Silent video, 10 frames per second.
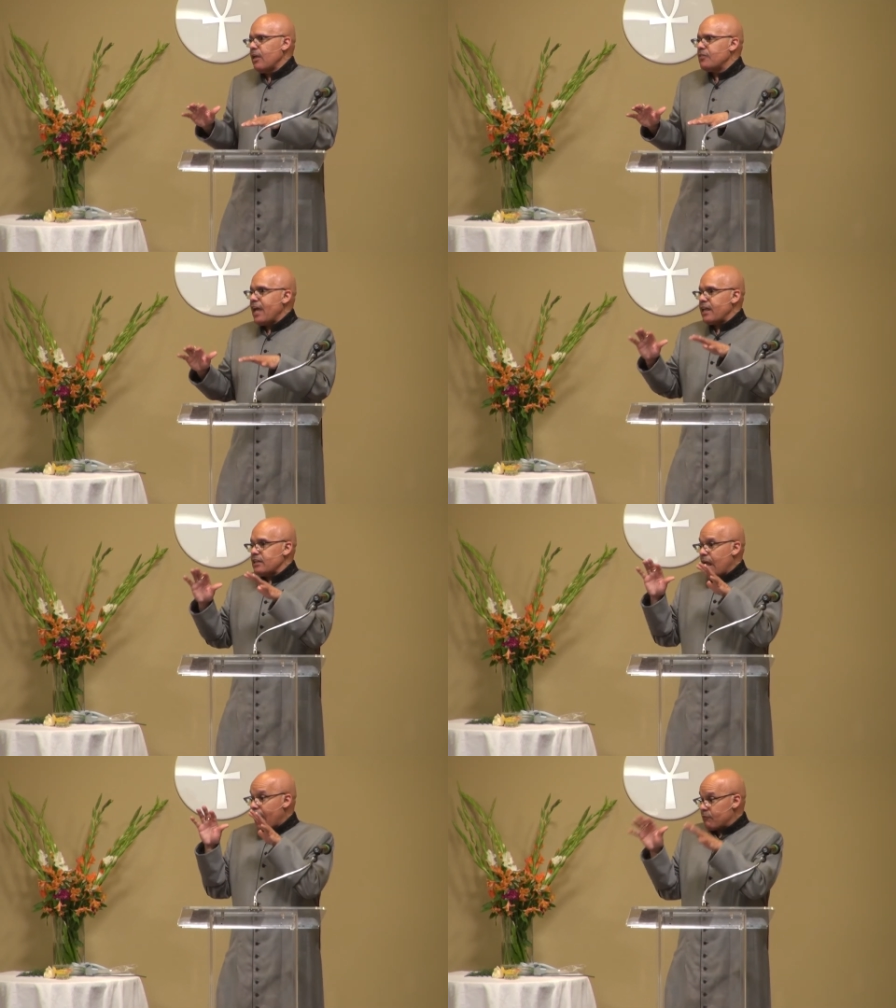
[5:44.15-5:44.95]
that
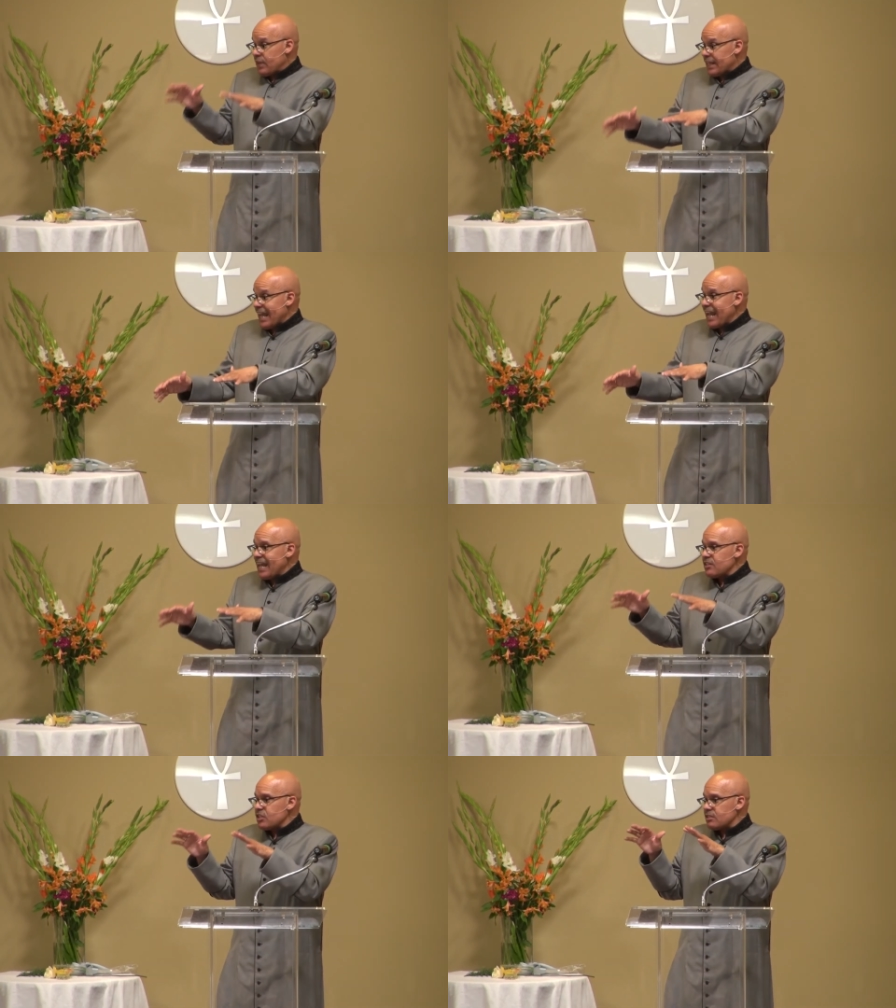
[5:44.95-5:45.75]

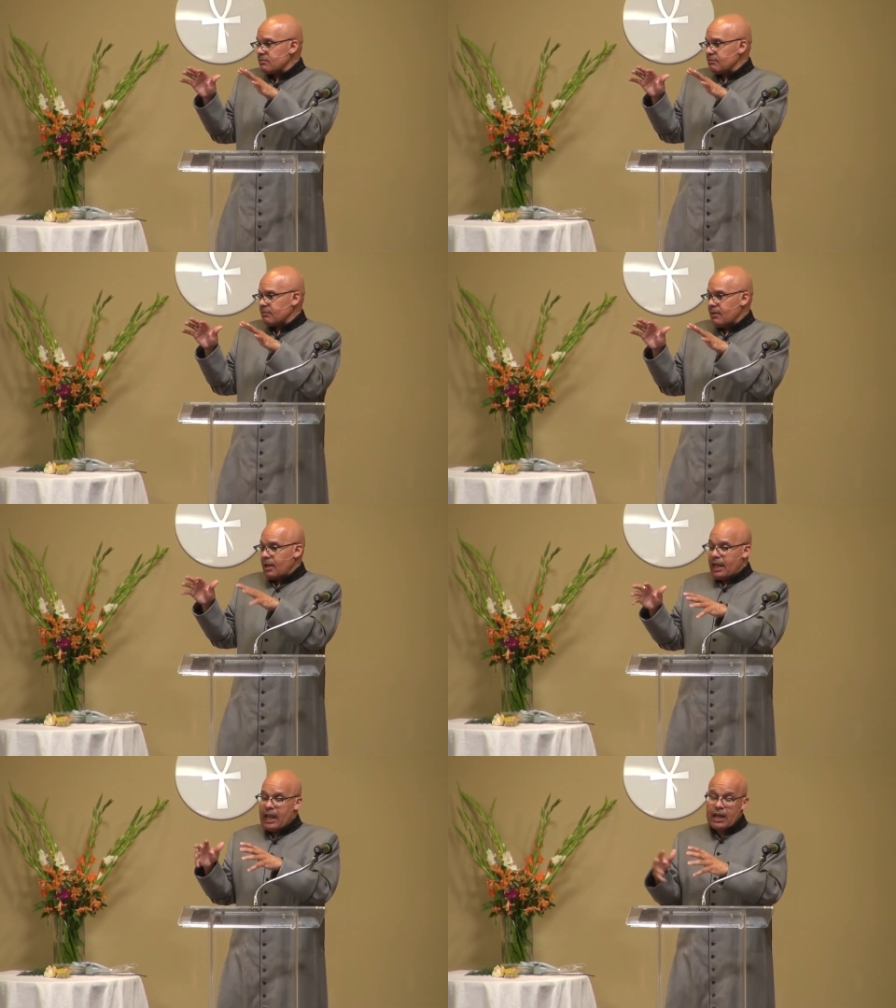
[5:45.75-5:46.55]
lands
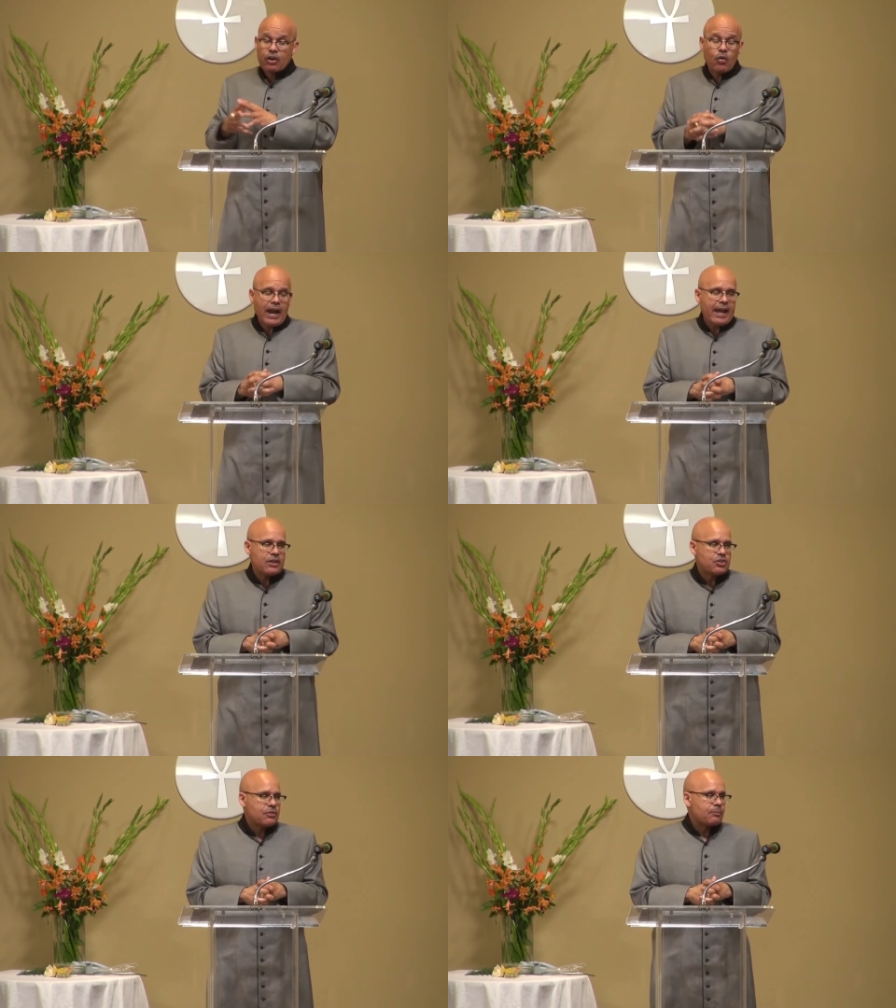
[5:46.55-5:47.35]
in a
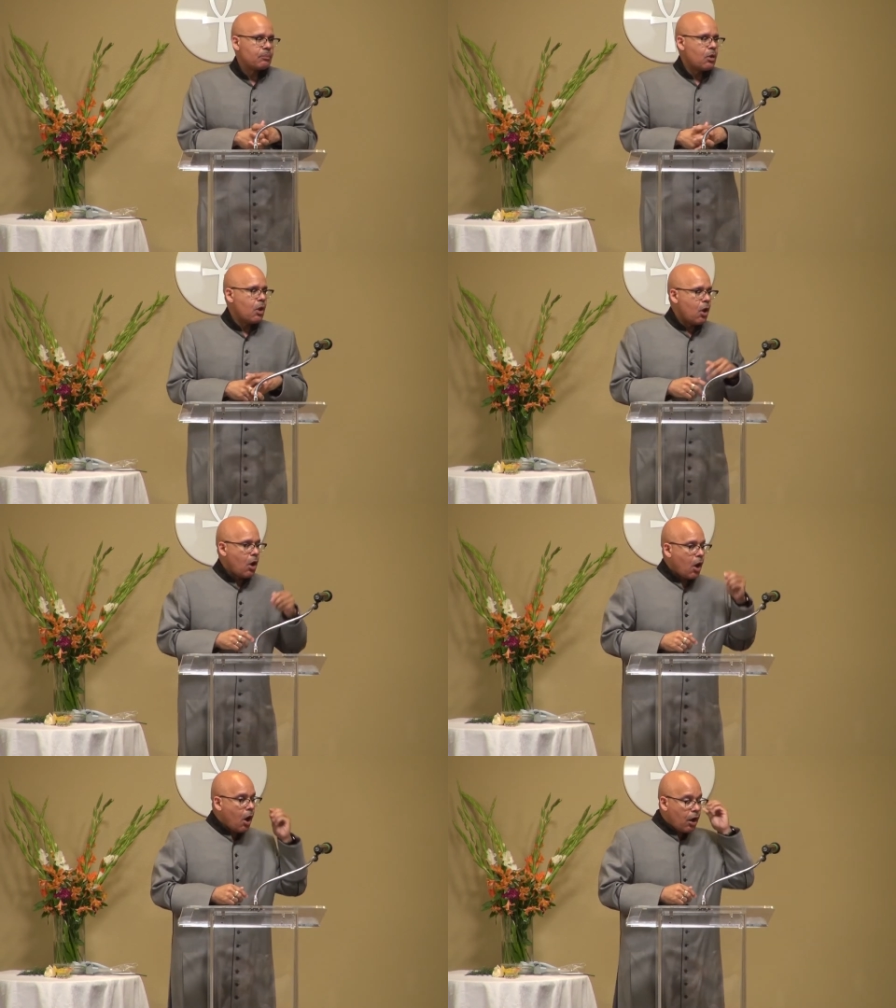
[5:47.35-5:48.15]
crash
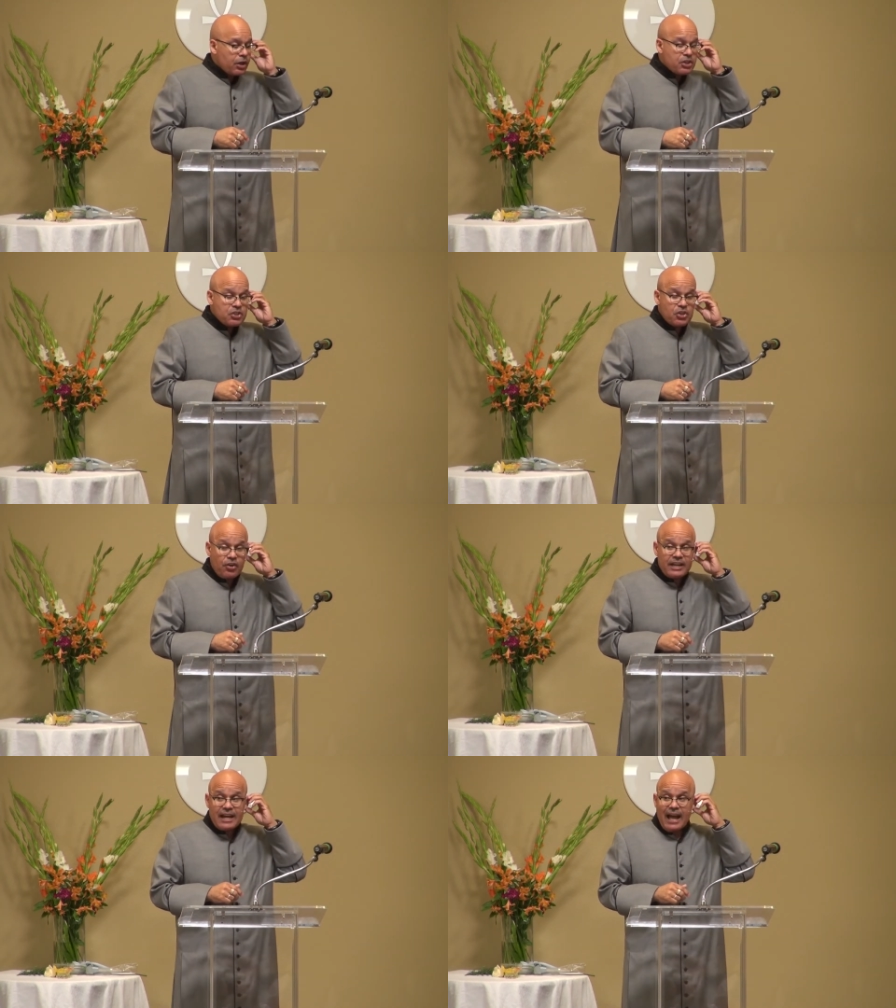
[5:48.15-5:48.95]
on a
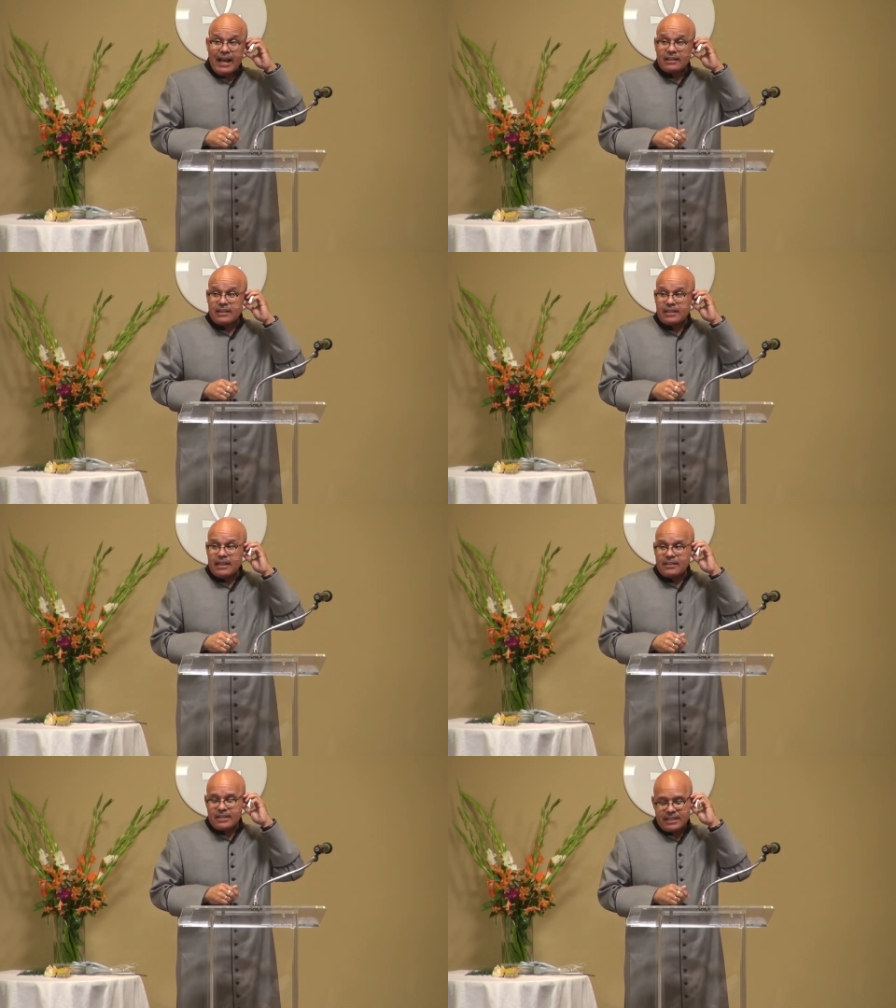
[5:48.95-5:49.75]
deserted island
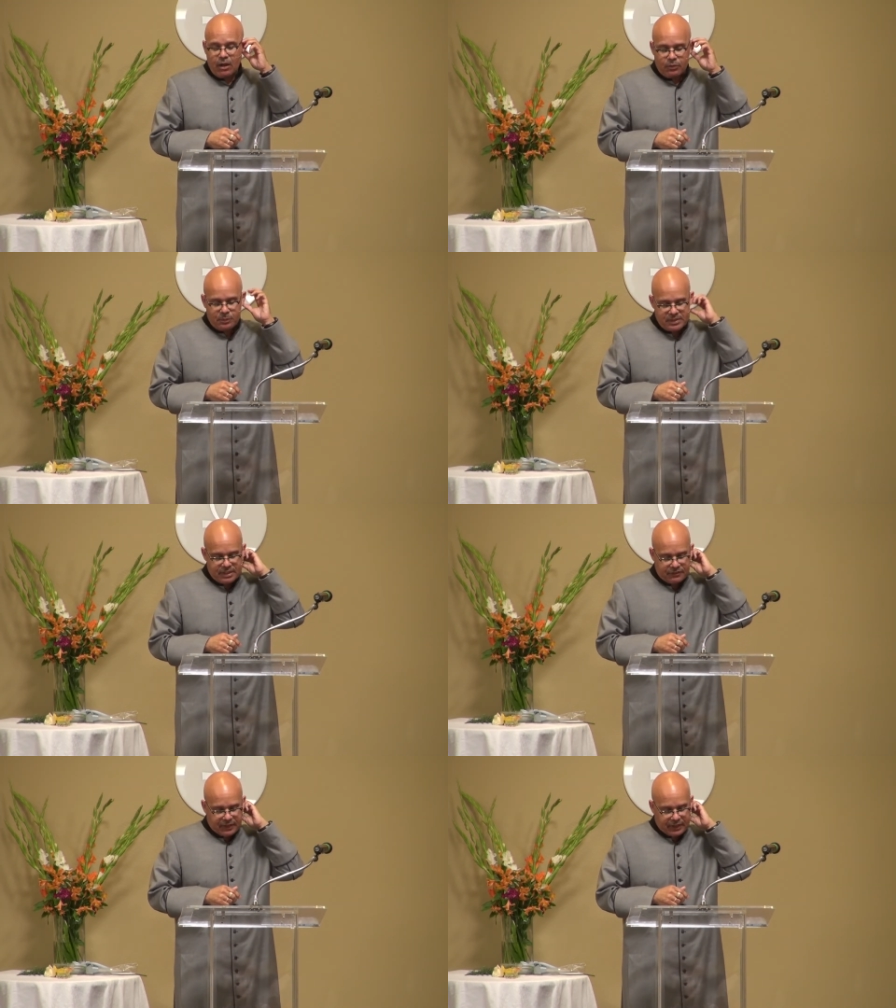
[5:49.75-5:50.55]
in the South Pacific.